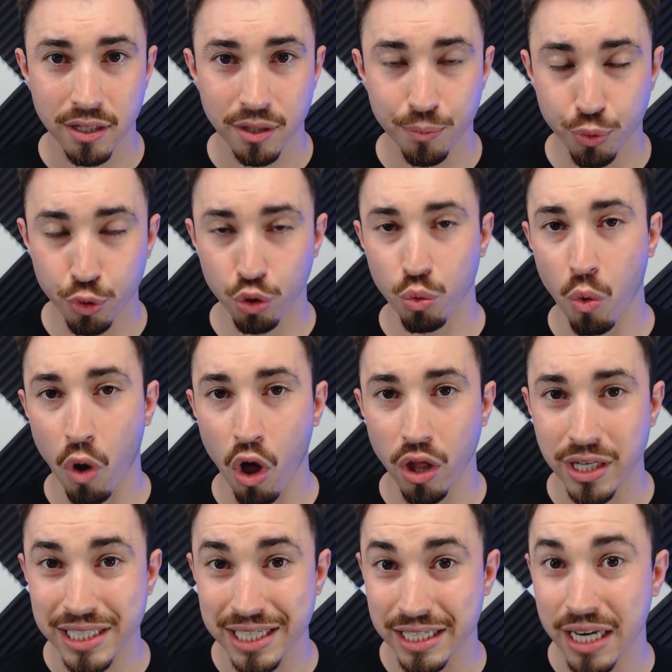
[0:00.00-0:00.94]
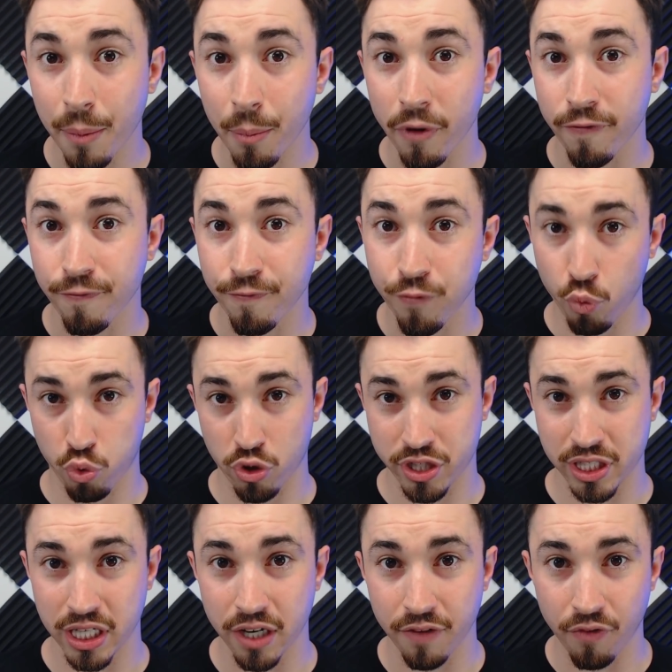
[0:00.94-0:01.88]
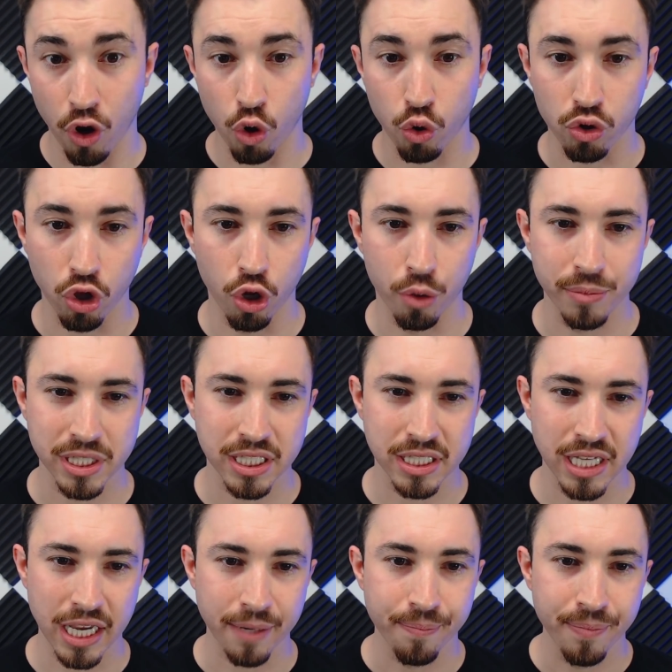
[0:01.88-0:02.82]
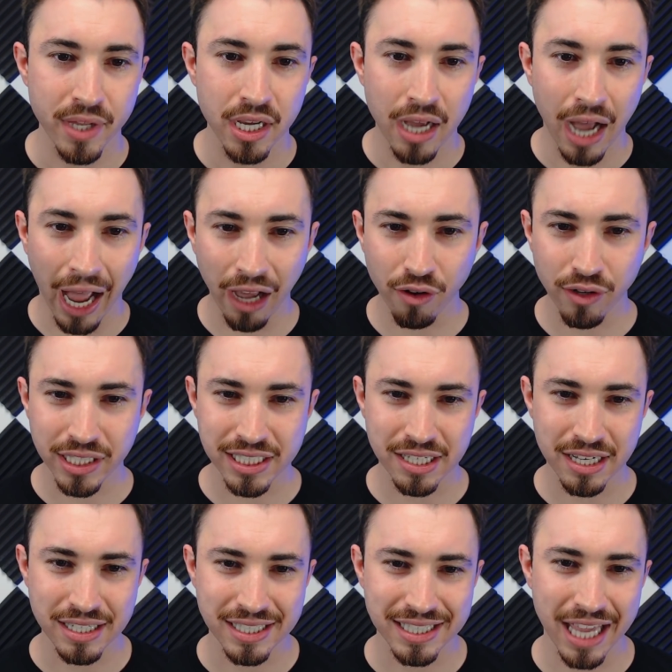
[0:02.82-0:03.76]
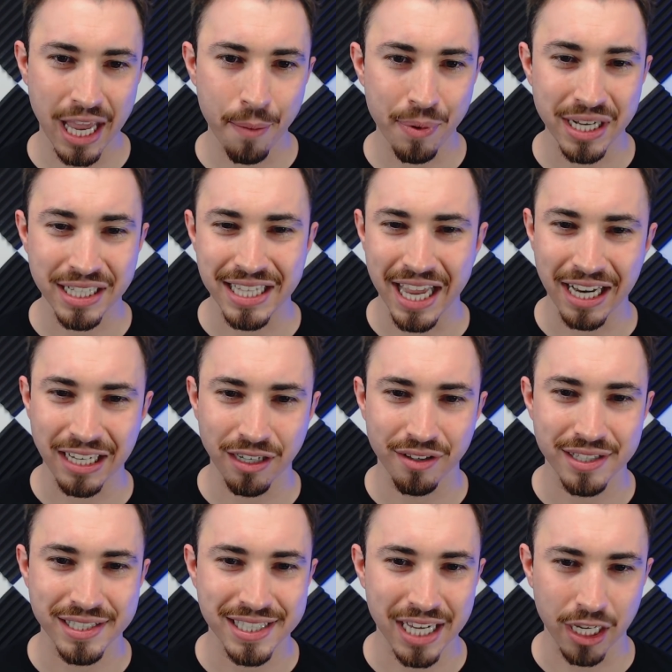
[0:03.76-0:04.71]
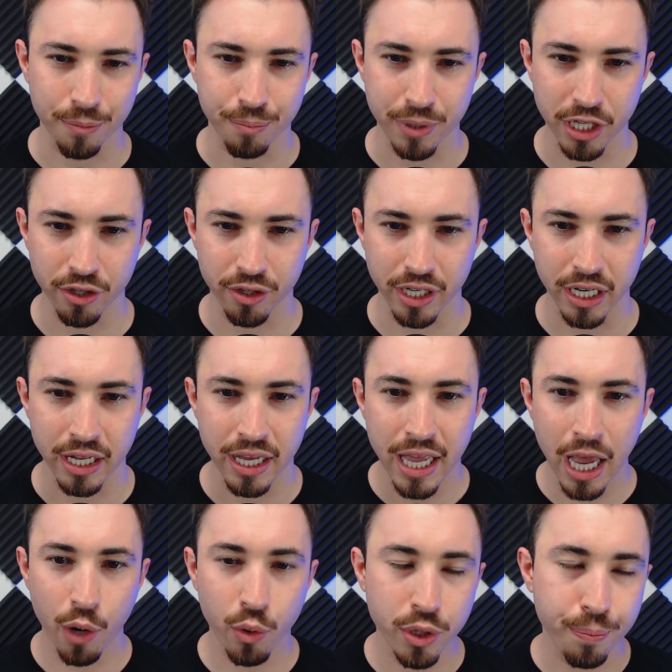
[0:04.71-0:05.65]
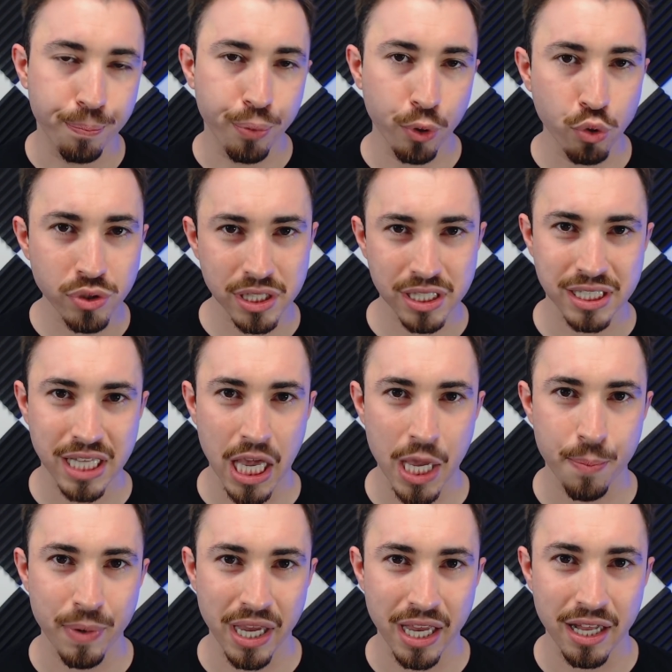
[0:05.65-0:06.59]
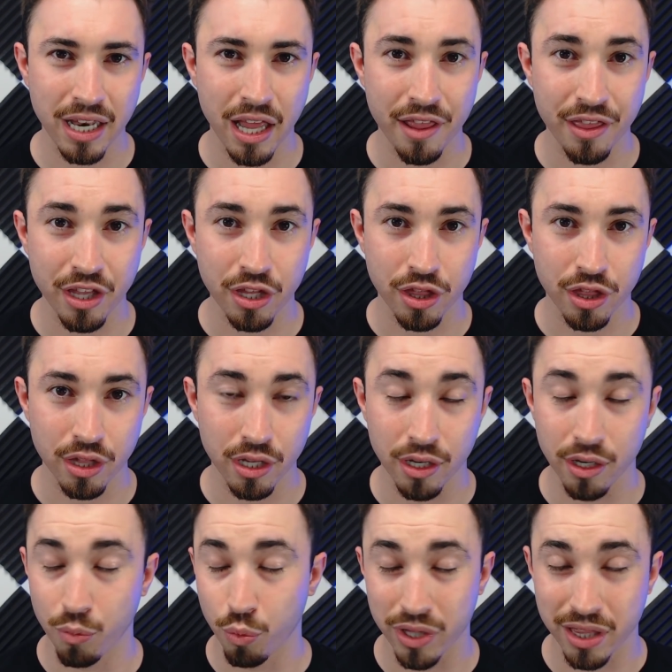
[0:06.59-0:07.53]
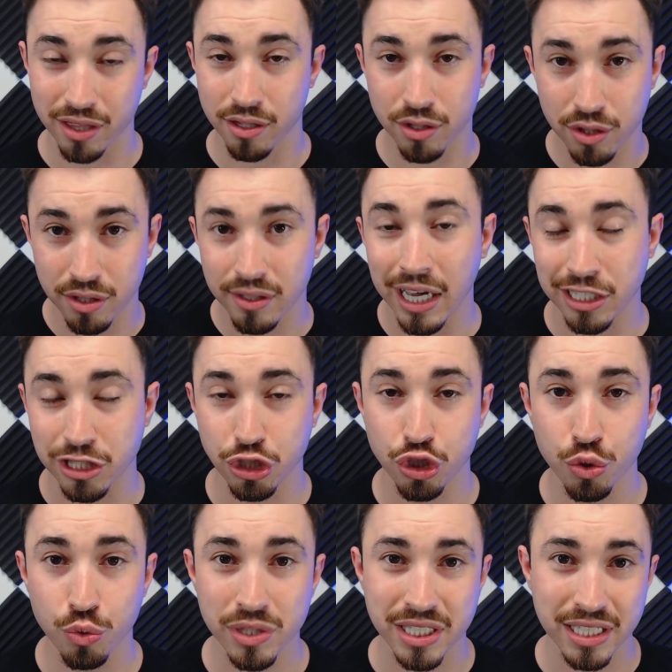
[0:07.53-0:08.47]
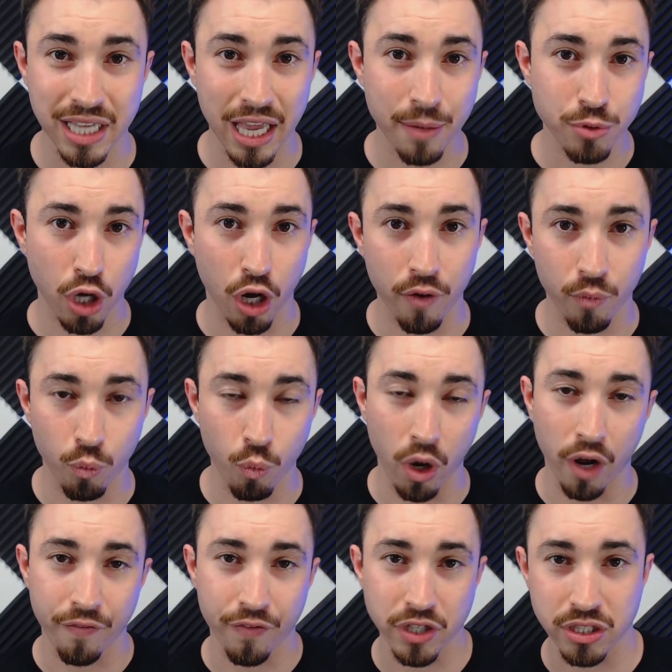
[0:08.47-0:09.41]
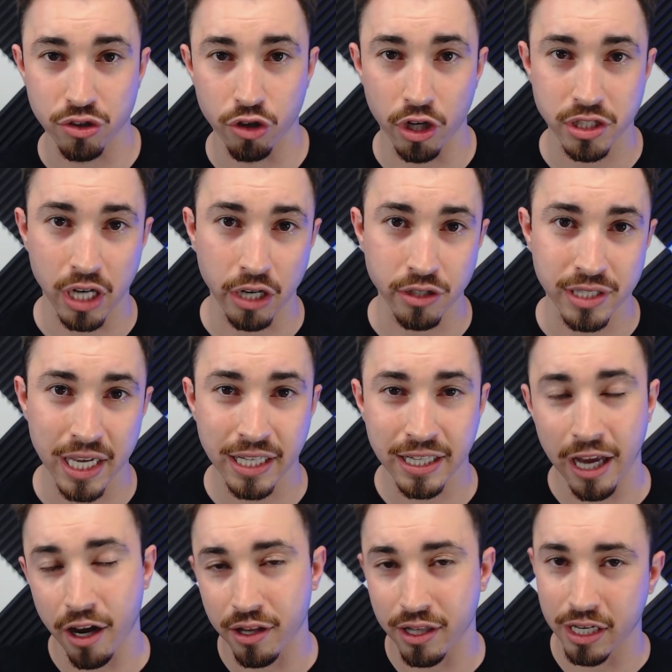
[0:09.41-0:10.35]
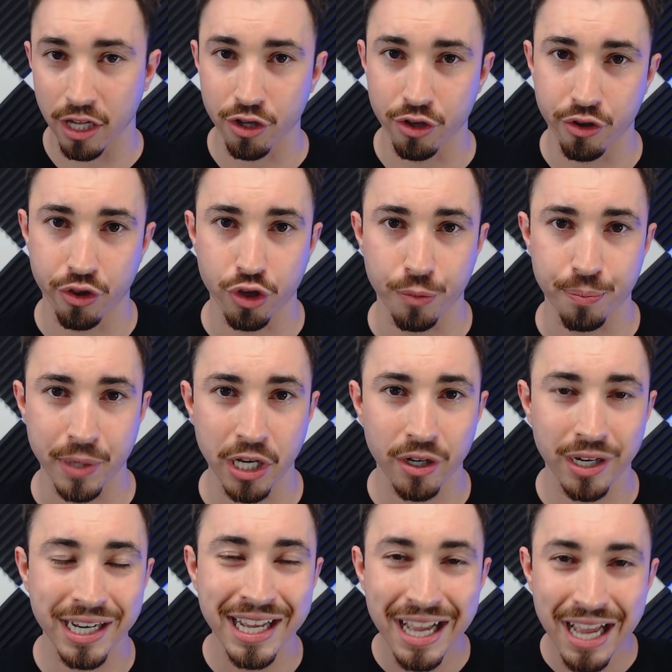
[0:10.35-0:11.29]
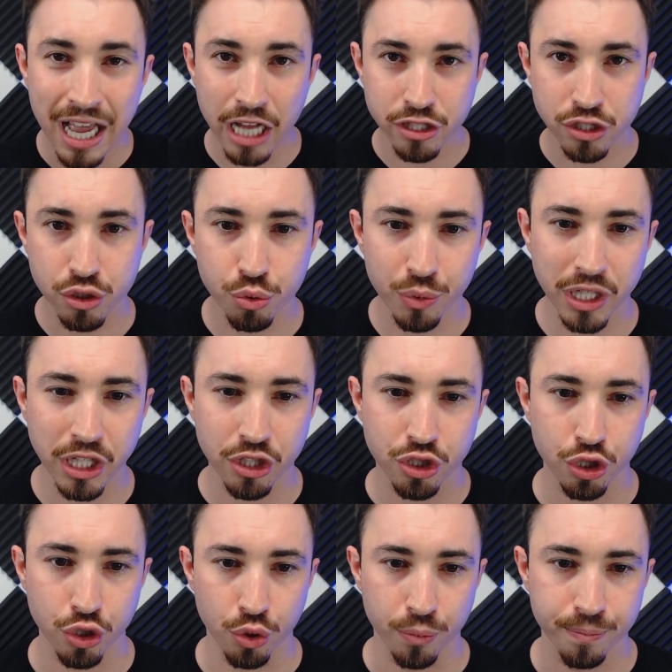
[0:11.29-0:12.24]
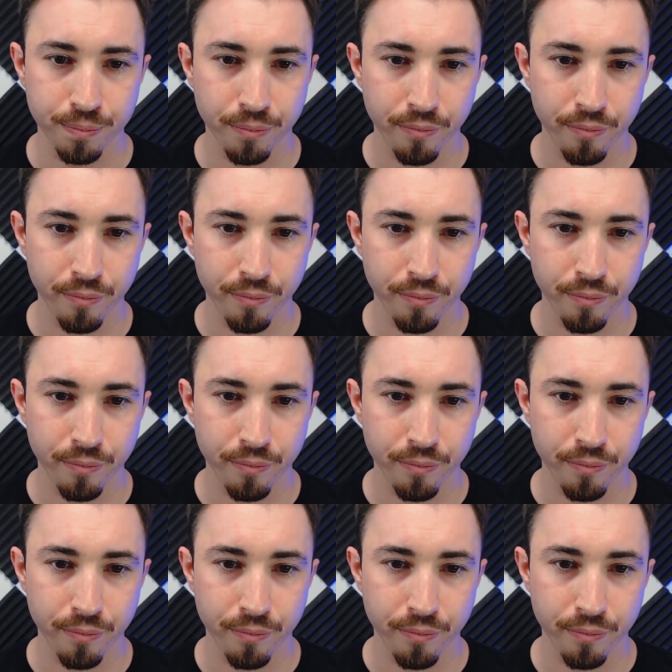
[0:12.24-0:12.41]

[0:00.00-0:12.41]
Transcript: Bulawalan is number 4 seed of Oklahoma State. Heil gets an escape and a takedown in the second period, and with Boo's escape in the with actually two escapes, one off of Josh Heil's takedown and the other in the third period, it's 3-2.